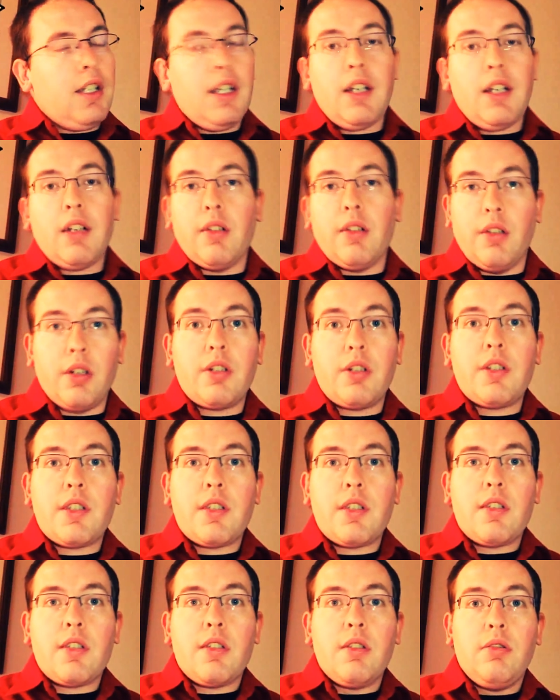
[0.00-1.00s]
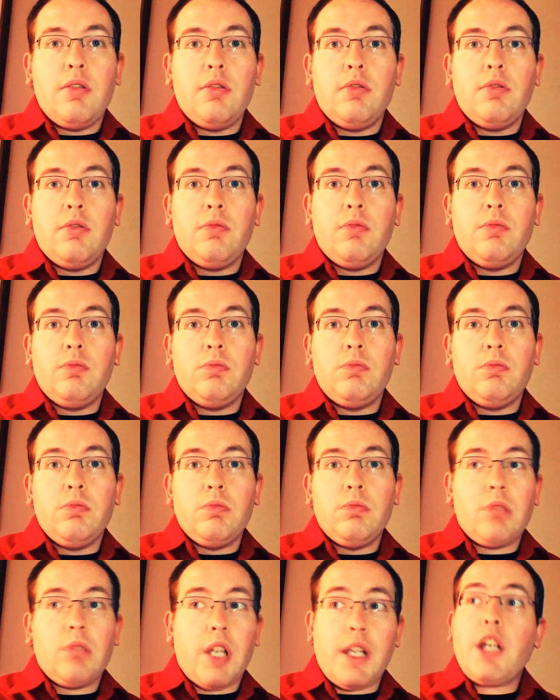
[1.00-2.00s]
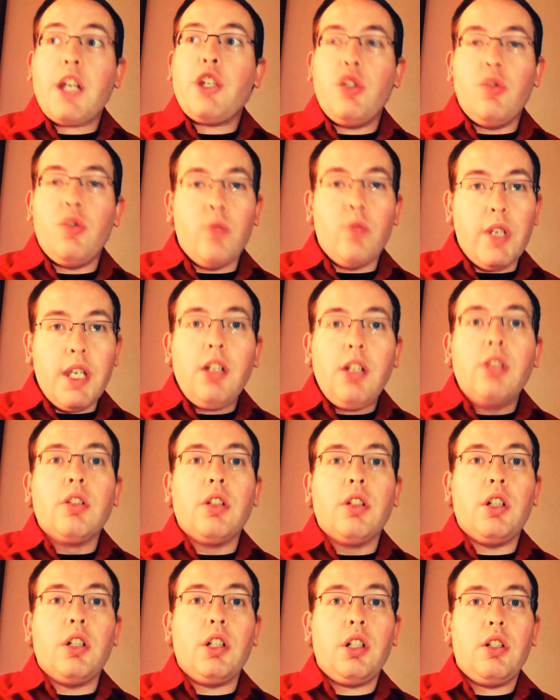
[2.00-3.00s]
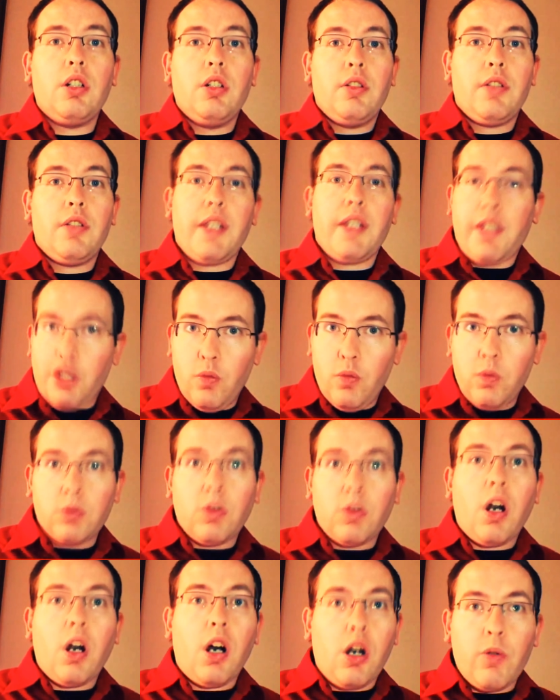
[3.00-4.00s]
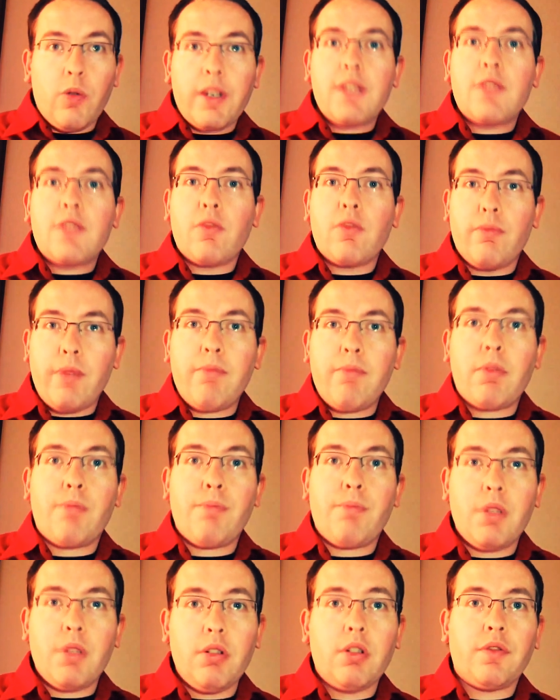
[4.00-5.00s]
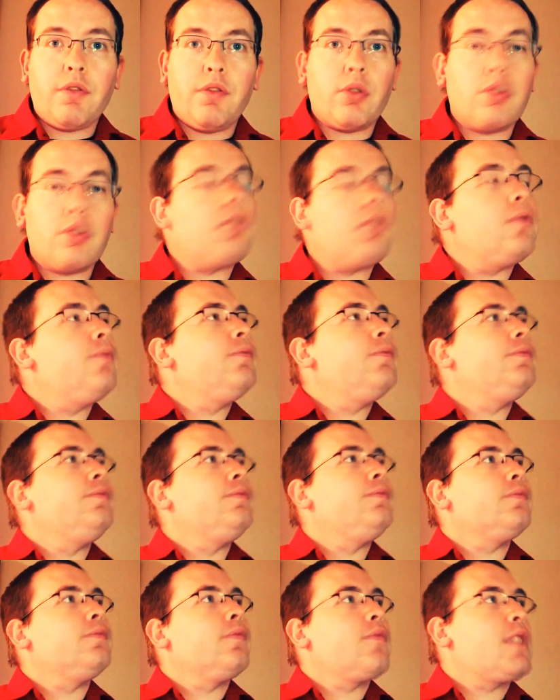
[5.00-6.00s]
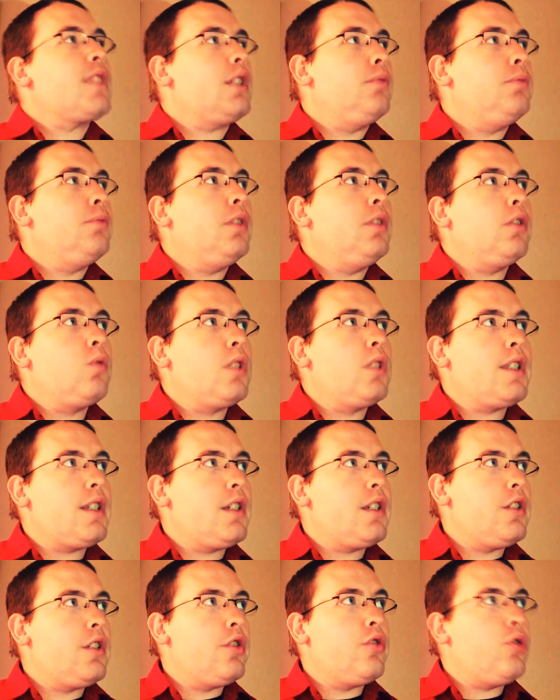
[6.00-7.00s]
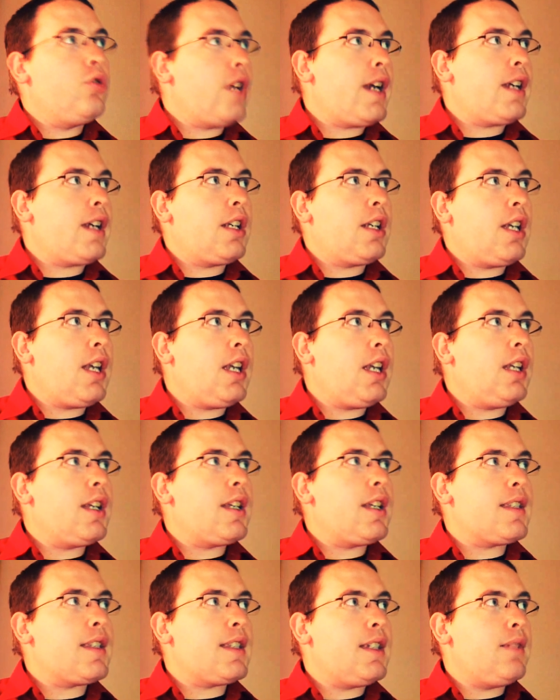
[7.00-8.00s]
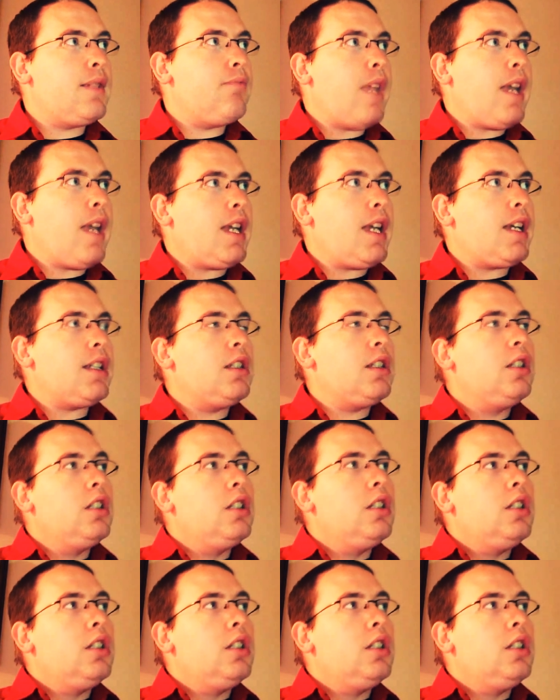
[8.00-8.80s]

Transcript: it looks like a unique look that you will always remember Milk for. So if Milk wants to do drag king as a man,